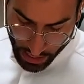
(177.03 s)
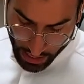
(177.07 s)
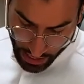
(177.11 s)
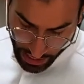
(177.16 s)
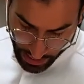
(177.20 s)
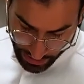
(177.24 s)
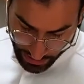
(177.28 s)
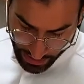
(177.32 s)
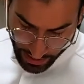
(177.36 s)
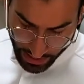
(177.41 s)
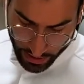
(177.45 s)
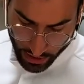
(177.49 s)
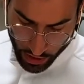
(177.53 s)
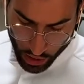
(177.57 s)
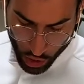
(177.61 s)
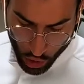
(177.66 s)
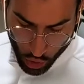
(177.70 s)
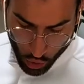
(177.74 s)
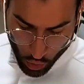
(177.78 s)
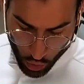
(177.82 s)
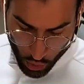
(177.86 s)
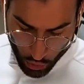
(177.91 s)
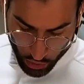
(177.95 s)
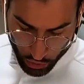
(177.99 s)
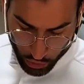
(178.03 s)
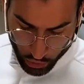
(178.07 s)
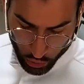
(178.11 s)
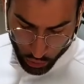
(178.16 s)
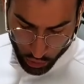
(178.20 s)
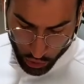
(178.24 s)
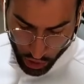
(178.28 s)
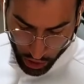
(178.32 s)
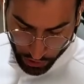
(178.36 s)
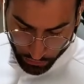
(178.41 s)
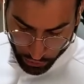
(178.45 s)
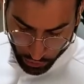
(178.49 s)
And then we will do
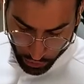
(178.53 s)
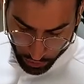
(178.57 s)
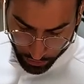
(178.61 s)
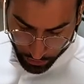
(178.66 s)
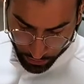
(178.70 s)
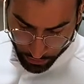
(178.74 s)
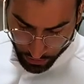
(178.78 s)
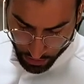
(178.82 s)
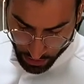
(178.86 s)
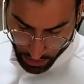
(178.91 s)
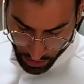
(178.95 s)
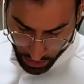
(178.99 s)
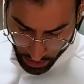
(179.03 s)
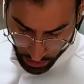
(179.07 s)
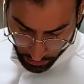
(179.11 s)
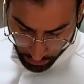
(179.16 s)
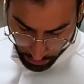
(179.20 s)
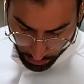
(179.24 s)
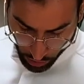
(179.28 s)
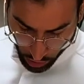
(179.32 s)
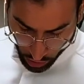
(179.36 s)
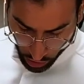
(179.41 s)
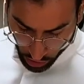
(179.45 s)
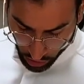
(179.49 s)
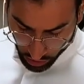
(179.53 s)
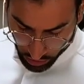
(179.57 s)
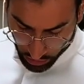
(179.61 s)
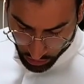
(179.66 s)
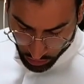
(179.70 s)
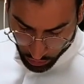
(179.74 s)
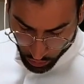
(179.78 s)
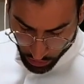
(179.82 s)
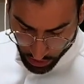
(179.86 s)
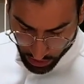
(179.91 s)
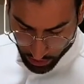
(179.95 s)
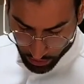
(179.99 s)
another
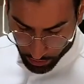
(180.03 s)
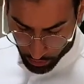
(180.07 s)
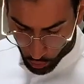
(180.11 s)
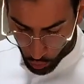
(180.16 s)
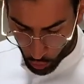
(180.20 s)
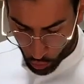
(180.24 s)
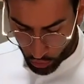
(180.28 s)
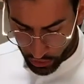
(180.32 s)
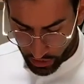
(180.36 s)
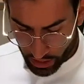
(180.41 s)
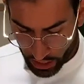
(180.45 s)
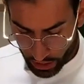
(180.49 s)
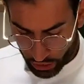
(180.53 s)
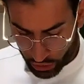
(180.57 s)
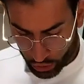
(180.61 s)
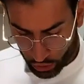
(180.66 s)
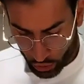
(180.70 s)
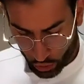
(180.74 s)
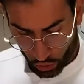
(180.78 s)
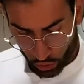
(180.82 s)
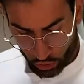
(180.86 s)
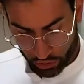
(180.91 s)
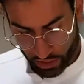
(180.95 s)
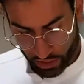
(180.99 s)
part with more naturals and